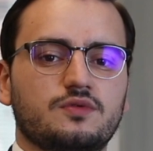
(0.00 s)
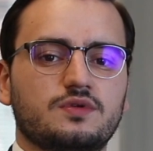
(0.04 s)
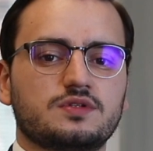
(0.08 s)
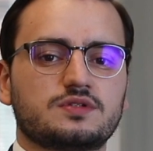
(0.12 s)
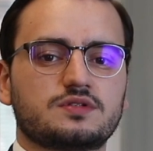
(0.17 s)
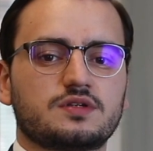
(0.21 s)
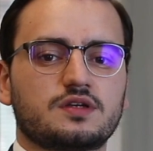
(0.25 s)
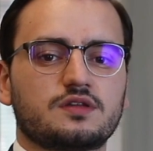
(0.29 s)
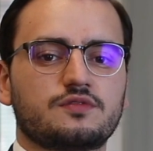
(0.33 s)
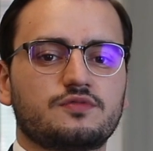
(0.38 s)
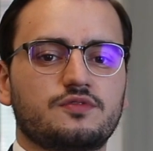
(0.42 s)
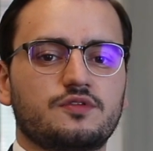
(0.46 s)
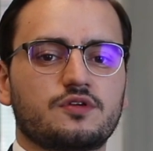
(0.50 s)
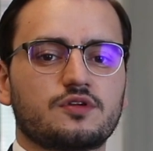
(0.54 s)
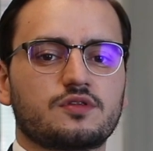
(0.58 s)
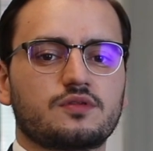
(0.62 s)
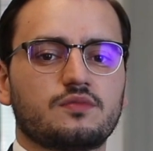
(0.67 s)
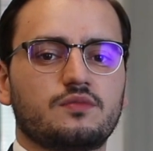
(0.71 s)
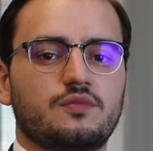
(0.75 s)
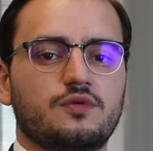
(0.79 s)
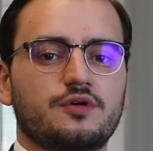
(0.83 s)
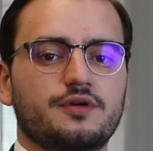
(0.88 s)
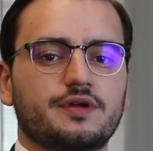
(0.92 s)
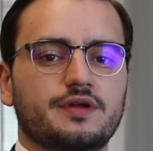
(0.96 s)
will set forth
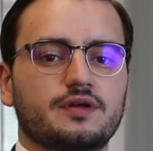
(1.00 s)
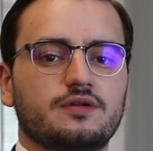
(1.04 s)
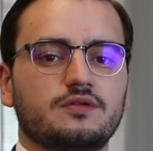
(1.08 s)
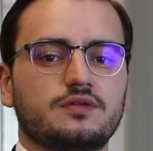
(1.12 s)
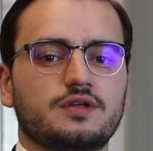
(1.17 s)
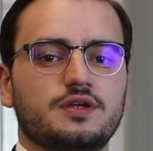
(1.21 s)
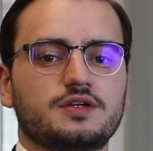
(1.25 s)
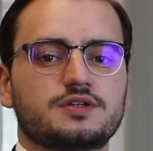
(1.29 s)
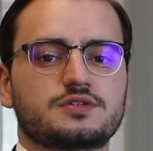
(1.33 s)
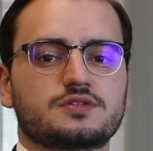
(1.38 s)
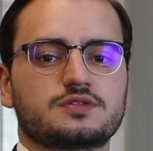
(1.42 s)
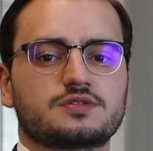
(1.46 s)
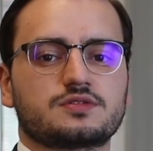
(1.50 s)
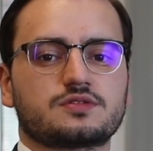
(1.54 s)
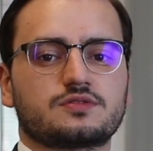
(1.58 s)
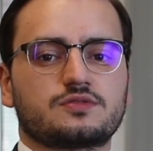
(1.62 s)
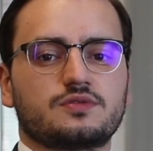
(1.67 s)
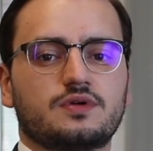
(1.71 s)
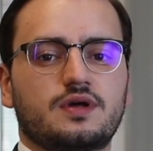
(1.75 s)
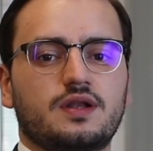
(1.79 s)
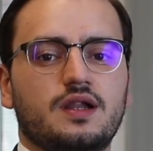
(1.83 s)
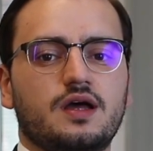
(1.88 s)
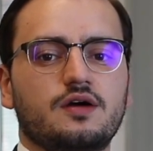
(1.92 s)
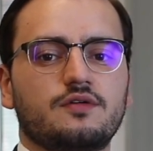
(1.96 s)
more regulations
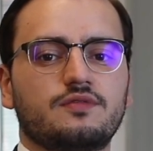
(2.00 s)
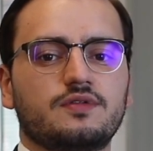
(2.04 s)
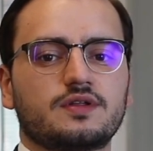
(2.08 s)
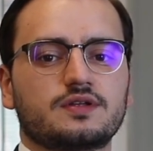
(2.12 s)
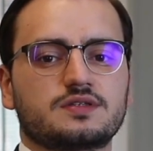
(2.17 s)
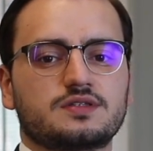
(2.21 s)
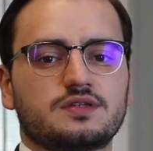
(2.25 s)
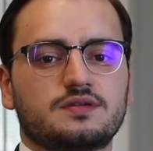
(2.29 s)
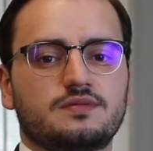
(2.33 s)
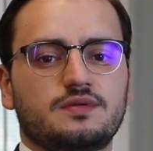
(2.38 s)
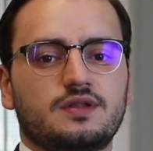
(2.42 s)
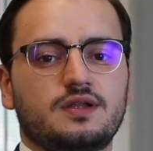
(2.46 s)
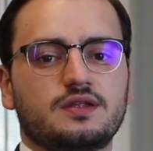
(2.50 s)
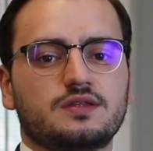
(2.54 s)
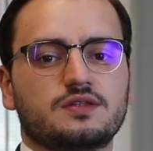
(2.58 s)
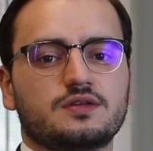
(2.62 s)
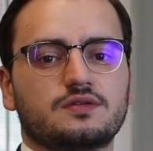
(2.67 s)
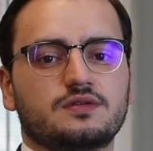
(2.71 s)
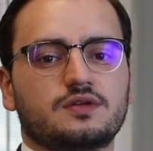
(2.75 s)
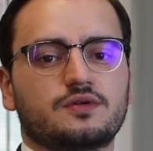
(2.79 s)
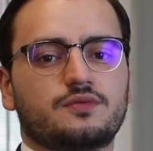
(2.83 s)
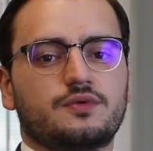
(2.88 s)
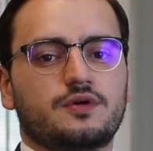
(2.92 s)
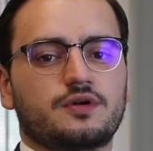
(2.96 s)
to allow flexibility
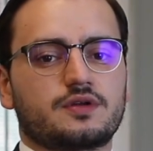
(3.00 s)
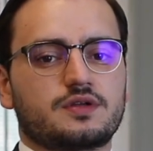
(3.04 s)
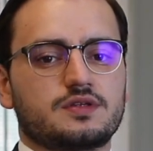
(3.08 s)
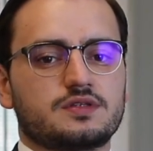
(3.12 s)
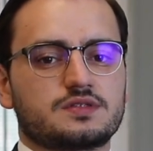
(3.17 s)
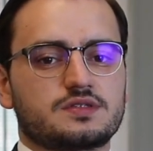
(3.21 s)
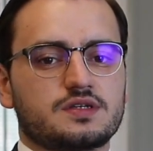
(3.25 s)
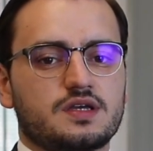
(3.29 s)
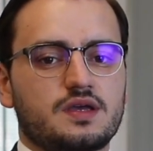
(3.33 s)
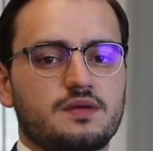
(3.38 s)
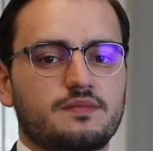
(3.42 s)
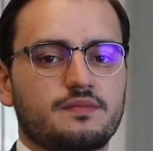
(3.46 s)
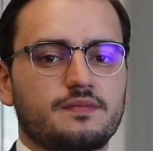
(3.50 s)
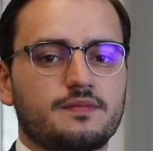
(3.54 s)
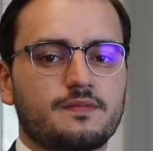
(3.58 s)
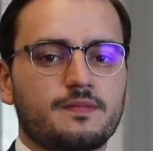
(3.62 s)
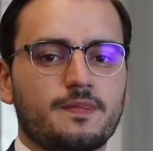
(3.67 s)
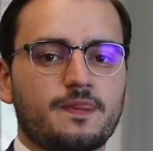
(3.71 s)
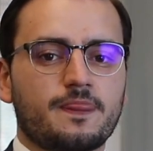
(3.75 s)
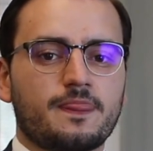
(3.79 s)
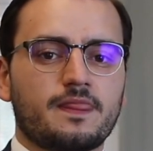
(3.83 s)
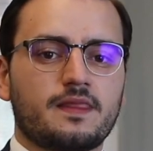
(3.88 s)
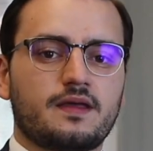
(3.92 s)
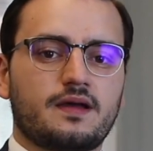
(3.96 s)
on the working time.
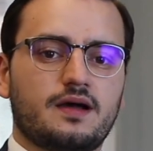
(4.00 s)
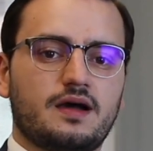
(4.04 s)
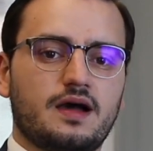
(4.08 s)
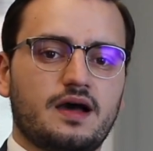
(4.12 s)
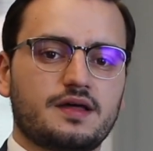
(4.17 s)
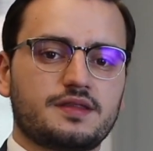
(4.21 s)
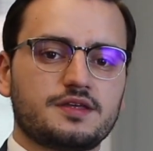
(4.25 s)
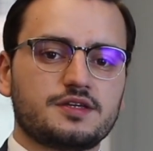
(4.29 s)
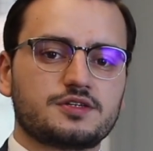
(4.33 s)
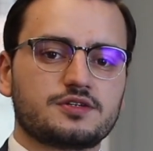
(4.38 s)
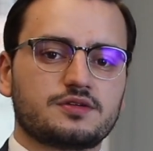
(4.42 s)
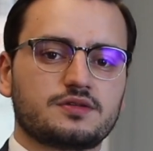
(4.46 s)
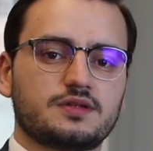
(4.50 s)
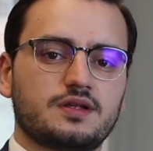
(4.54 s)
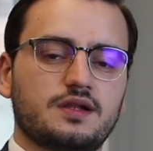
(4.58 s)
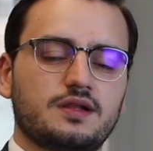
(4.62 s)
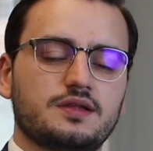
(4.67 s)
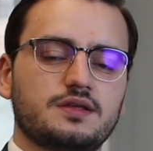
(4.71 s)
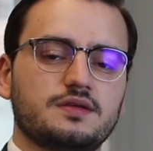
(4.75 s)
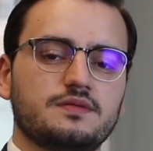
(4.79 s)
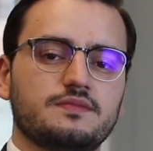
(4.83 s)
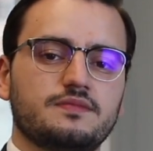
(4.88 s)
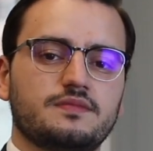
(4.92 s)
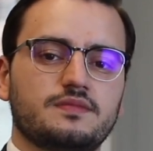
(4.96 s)

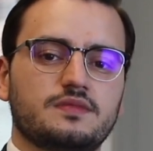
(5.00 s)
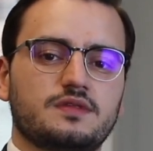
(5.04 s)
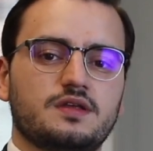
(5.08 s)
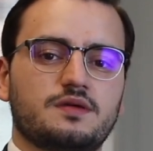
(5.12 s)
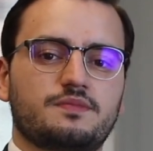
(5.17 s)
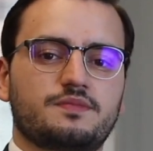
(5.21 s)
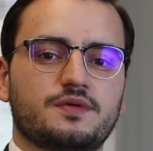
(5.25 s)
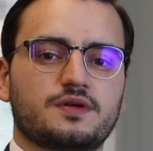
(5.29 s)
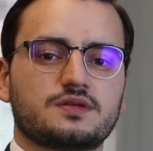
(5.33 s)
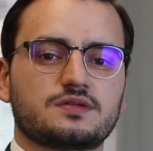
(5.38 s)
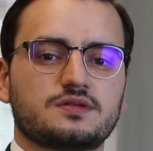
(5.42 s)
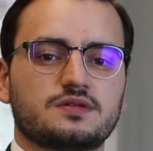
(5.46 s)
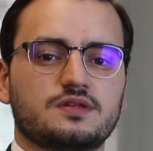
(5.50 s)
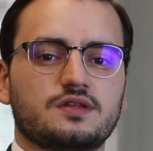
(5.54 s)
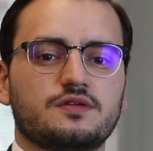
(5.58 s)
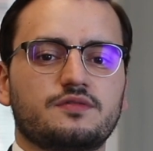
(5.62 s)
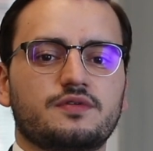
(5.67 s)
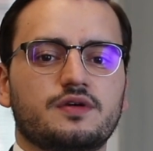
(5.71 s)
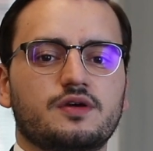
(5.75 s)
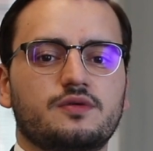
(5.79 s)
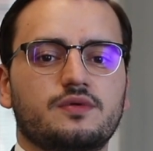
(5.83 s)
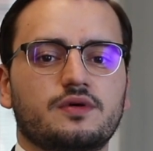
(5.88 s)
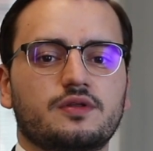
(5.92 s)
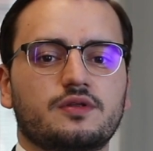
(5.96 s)
Additionally, the President of
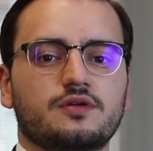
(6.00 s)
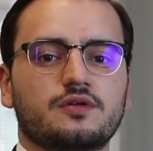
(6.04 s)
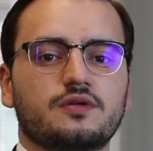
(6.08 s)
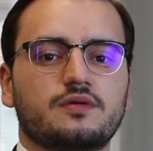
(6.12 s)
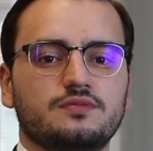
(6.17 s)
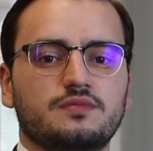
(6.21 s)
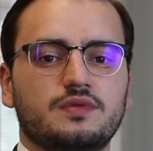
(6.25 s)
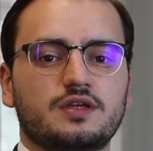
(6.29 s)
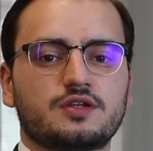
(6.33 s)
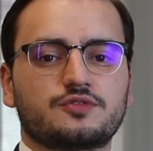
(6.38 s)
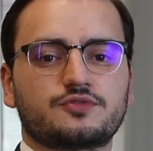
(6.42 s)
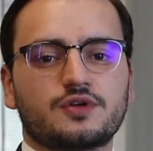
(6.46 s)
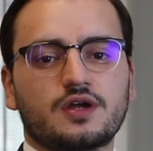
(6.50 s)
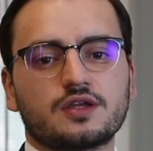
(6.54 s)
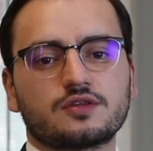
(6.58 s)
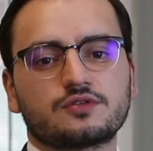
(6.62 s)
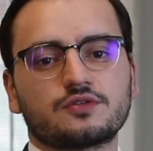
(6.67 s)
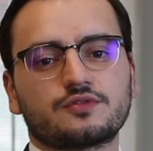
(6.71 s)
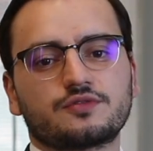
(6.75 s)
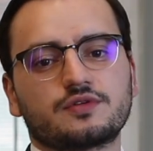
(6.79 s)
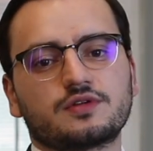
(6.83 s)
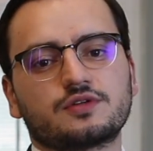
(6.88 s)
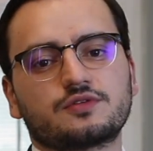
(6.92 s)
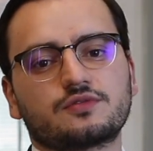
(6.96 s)
Ecuador may try
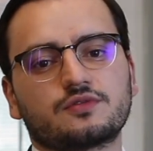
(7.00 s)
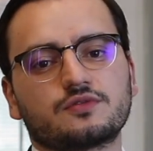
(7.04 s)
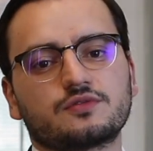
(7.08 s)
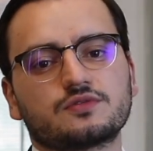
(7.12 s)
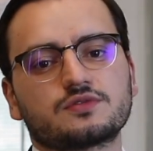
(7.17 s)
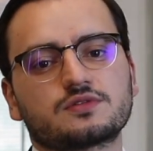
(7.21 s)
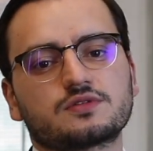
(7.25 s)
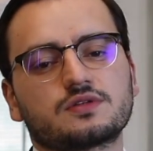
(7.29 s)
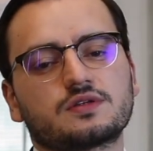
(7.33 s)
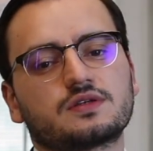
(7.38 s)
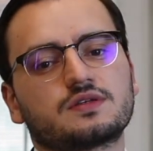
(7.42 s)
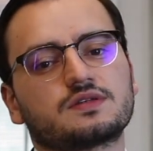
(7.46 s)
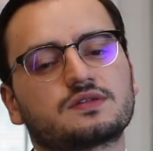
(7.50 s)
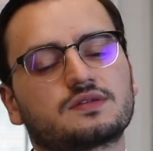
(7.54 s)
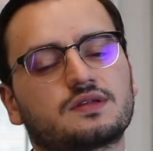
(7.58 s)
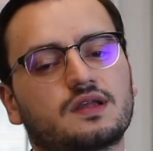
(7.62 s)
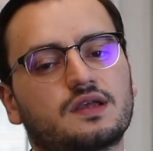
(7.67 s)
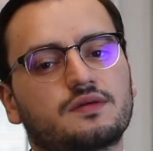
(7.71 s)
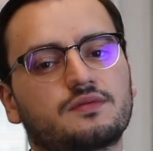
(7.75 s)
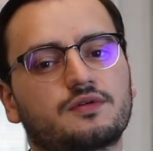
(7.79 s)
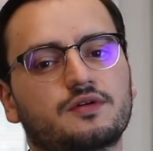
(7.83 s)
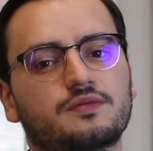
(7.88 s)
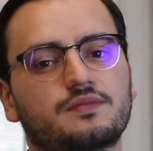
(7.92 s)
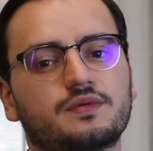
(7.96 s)
to reintroduce his
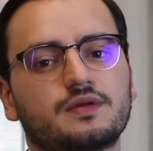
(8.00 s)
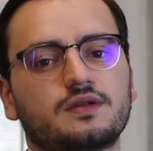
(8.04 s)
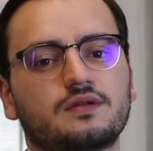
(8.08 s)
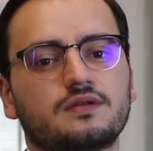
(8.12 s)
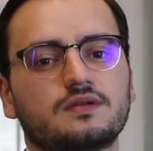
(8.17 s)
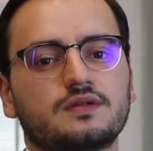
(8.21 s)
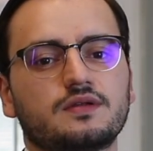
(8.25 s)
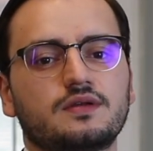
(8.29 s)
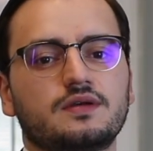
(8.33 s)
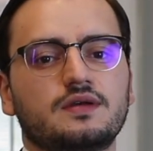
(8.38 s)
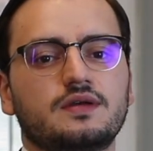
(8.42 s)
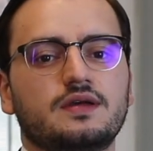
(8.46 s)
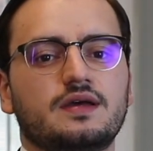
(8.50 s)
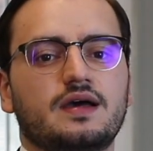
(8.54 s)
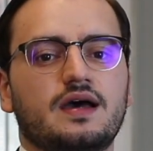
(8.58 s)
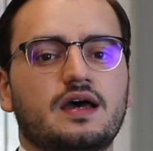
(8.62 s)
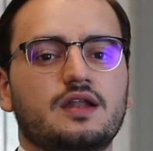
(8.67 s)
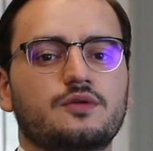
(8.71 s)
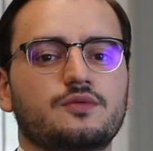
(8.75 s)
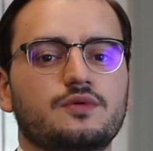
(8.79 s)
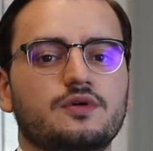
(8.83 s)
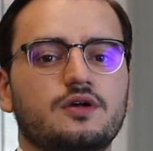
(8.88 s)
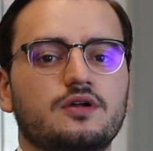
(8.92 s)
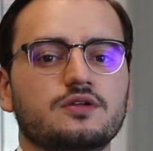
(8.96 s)
labor bill,
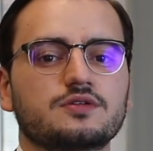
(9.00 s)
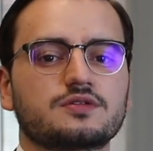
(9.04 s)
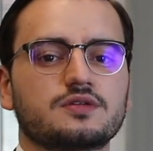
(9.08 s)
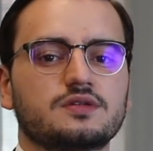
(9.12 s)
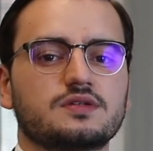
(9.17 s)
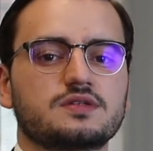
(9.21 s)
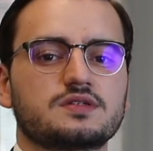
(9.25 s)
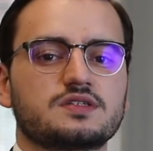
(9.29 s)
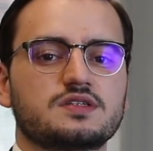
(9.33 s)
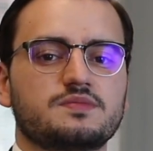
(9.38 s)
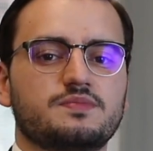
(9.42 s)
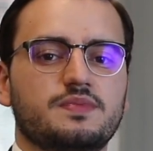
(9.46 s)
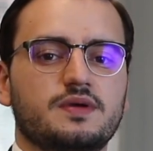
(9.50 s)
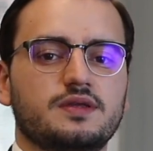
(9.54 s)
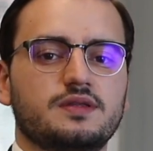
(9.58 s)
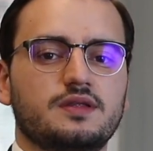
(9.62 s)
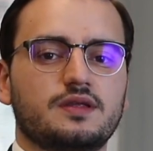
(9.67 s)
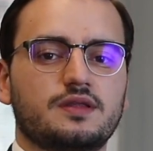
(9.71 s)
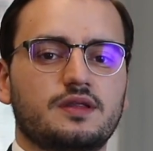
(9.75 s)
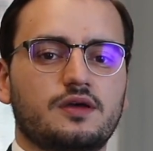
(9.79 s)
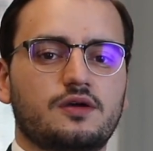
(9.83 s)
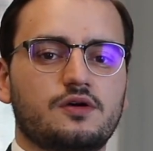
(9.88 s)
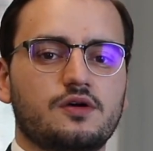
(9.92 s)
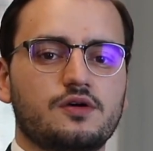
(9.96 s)
and we also anticipate that
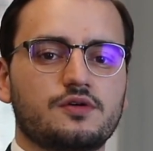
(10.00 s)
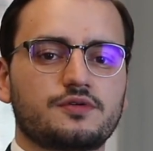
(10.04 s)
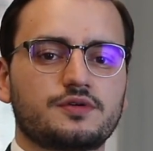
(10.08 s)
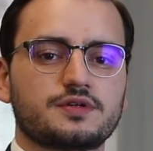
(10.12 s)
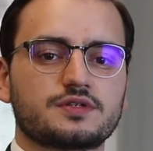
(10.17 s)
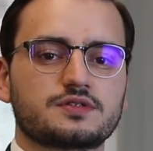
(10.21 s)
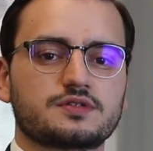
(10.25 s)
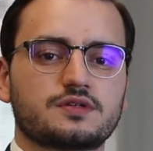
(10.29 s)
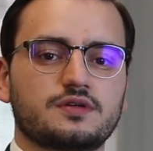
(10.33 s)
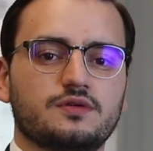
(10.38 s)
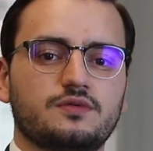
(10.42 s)
the Congress